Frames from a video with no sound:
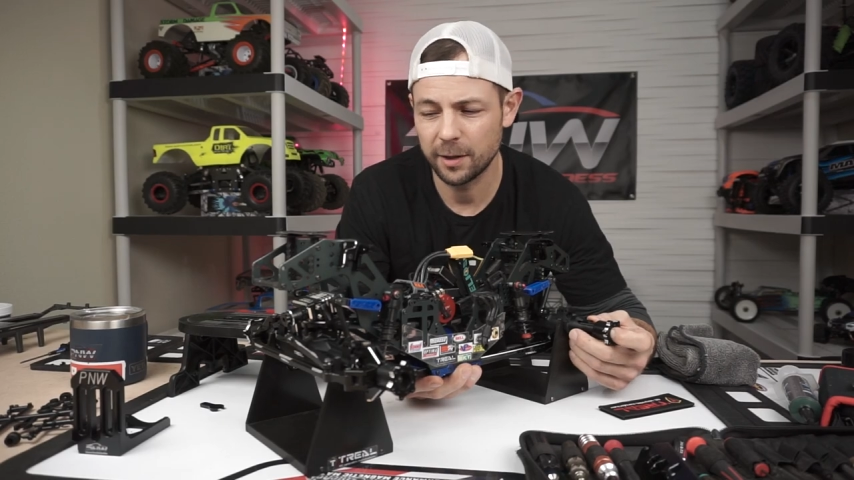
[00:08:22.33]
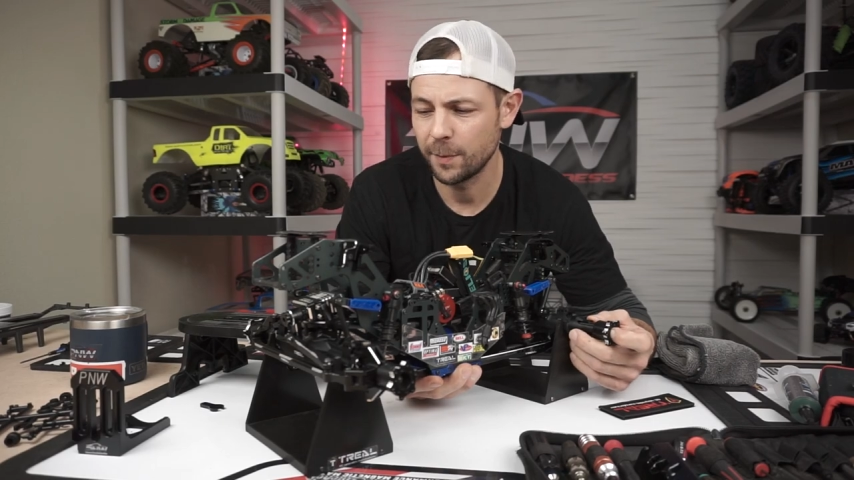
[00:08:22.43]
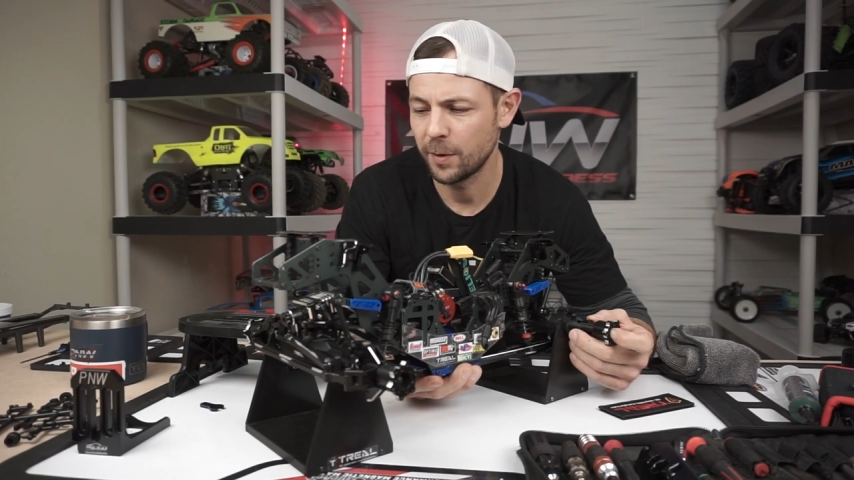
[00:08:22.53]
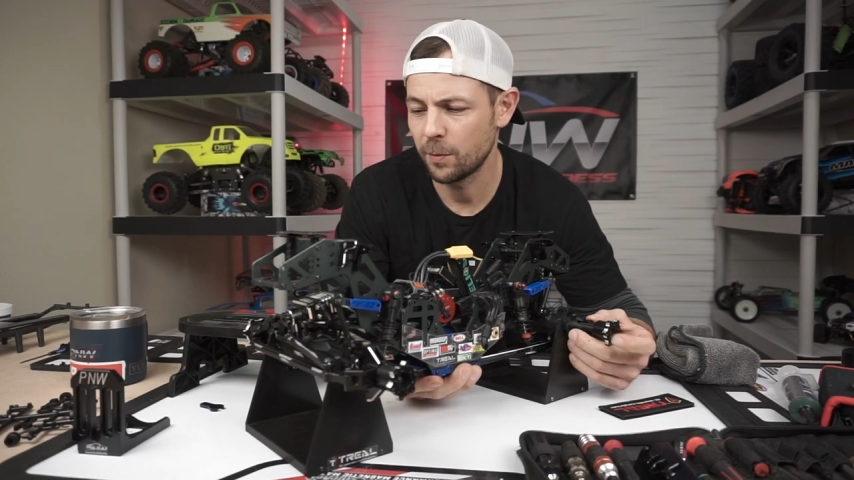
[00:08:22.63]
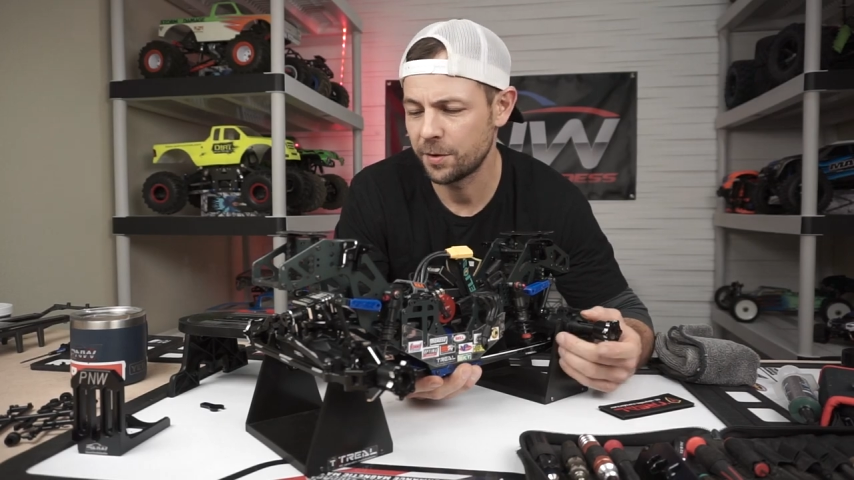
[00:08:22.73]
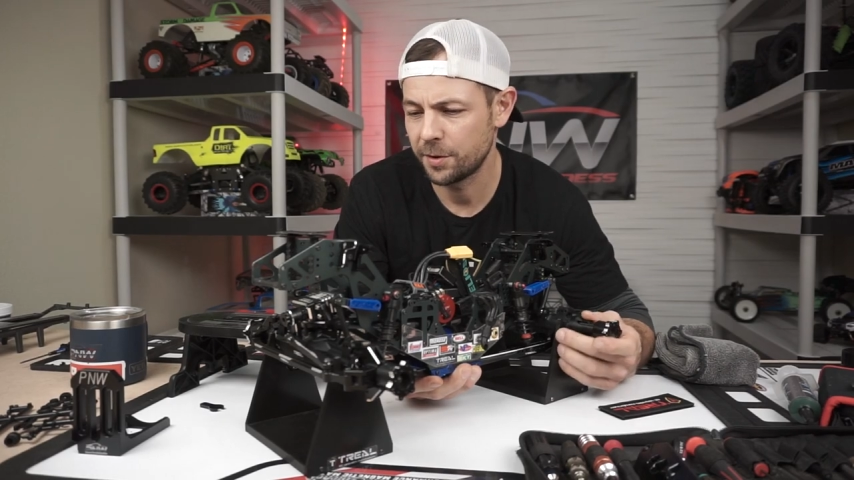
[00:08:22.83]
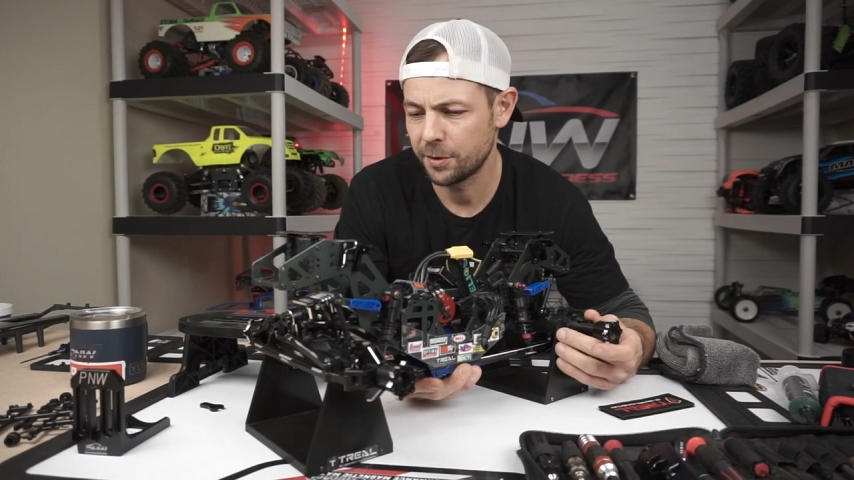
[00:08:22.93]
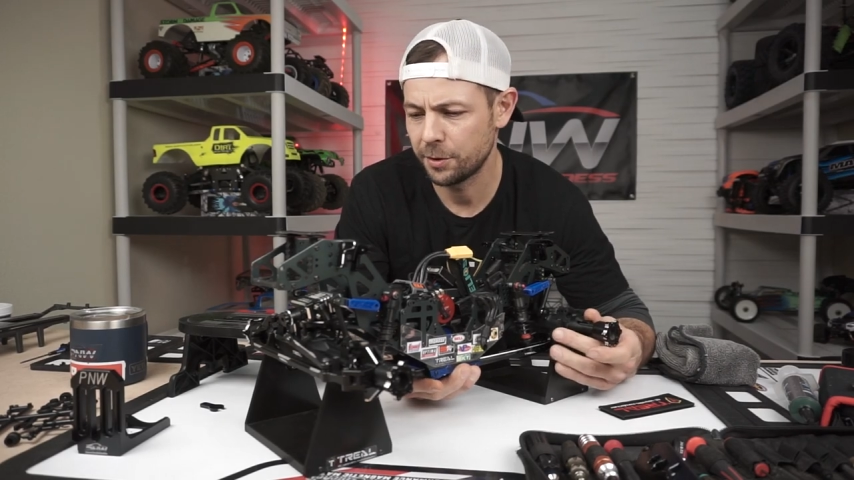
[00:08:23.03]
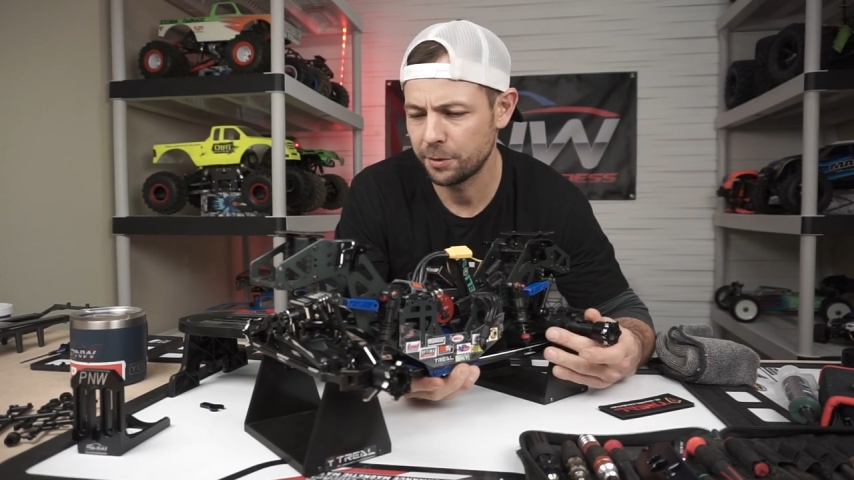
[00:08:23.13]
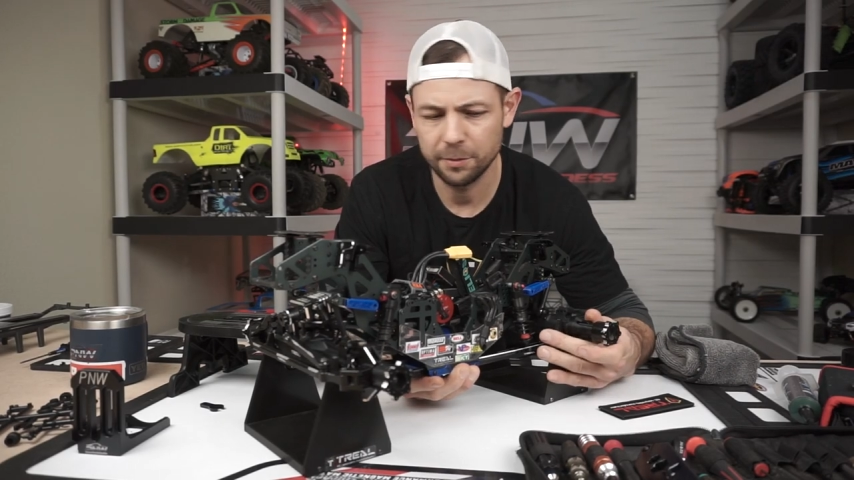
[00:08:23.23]
Tell me what you
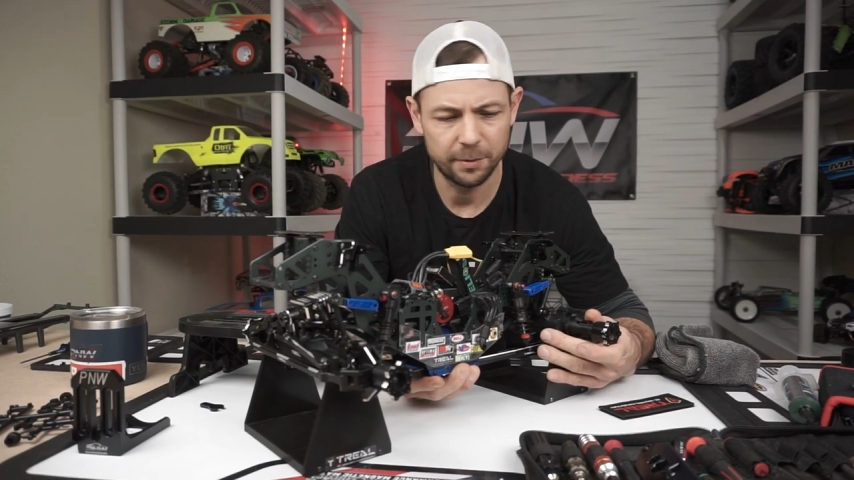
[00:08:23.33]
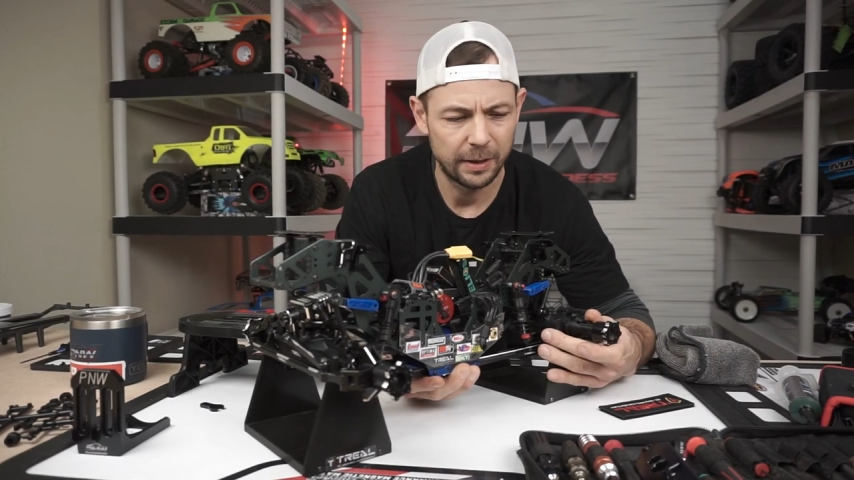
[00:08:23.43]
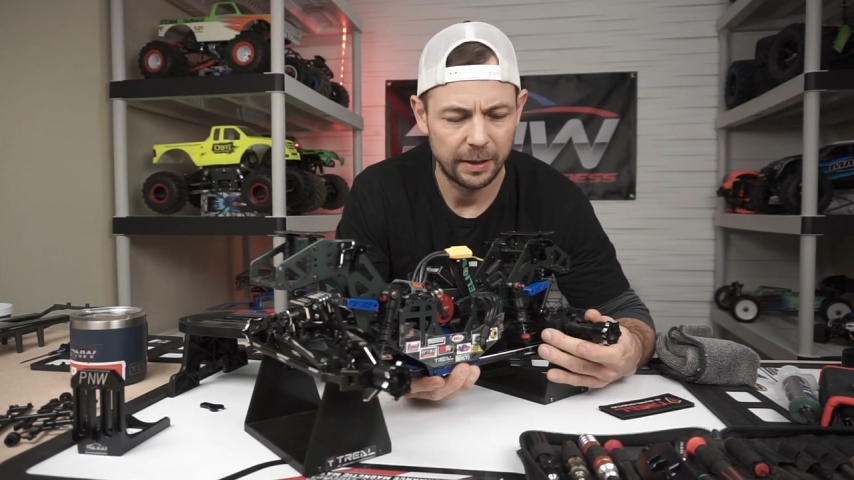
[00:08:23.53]
do